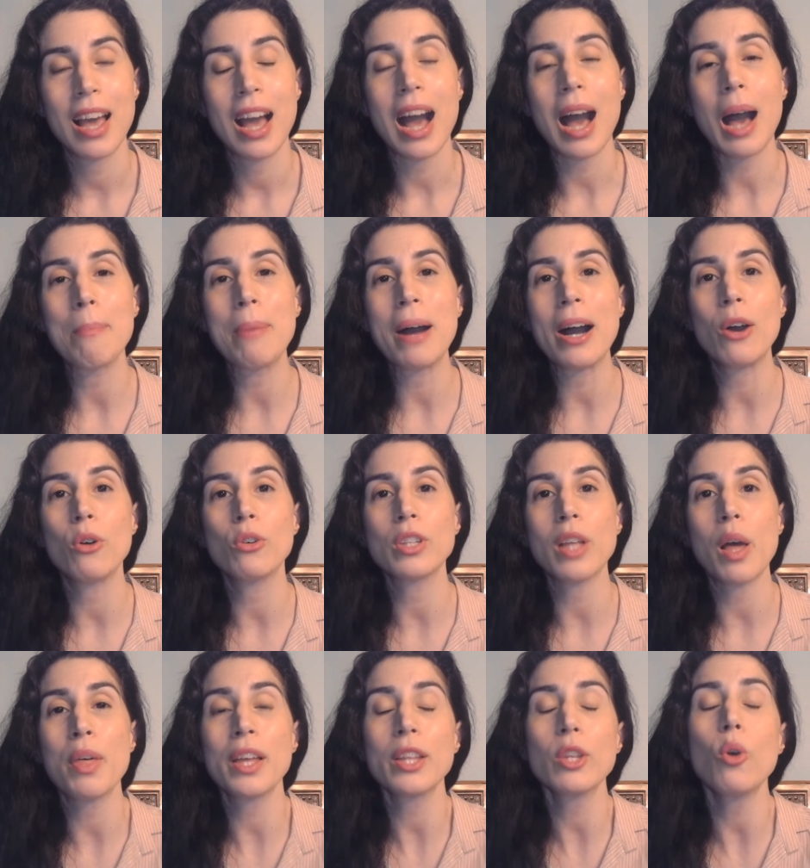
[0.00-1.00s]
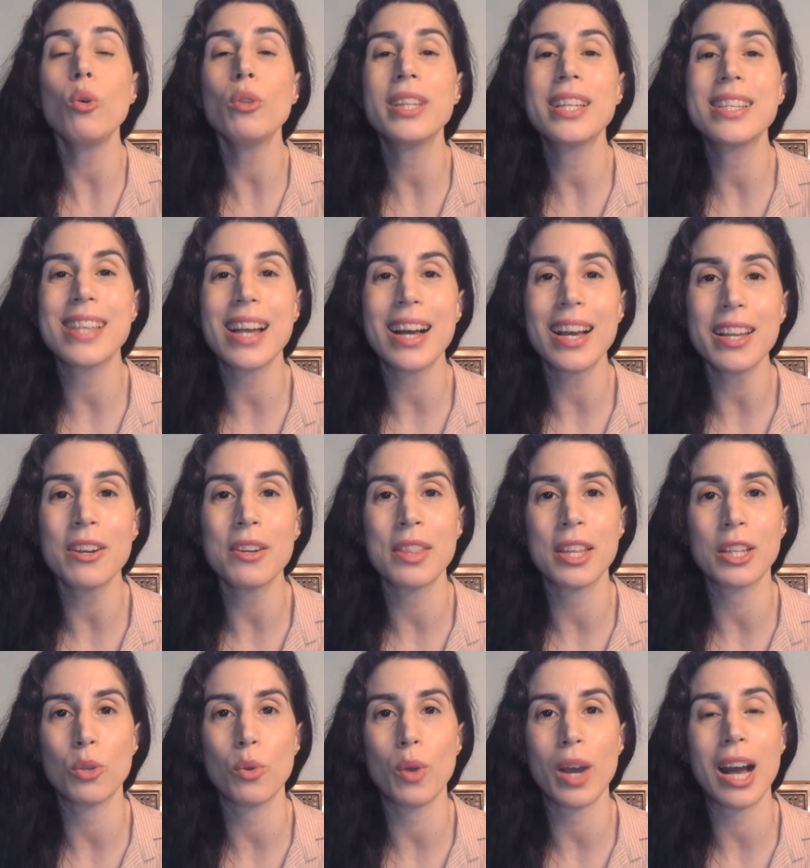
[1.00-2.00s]
about that whole desire
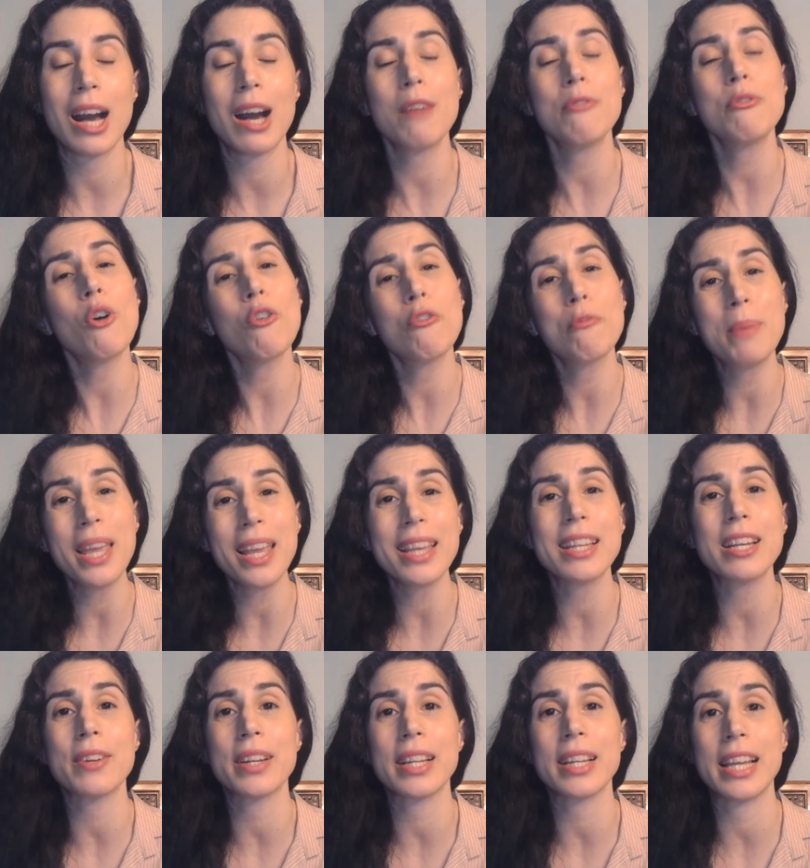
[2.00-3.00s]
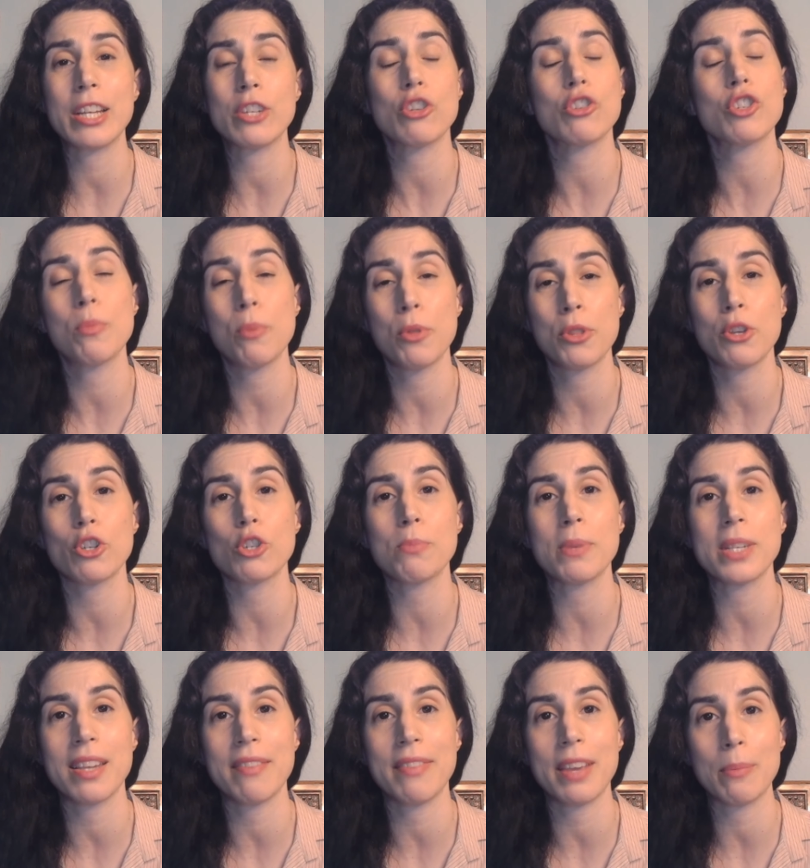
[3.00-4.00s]
that you have of being in a relationship with your
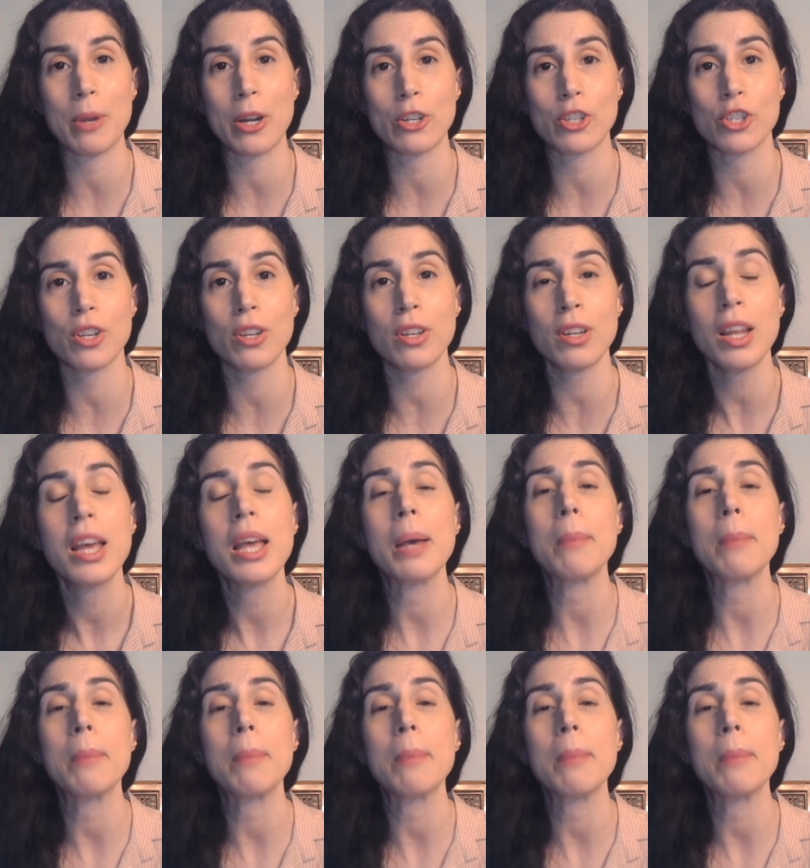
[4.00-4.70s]
specific person,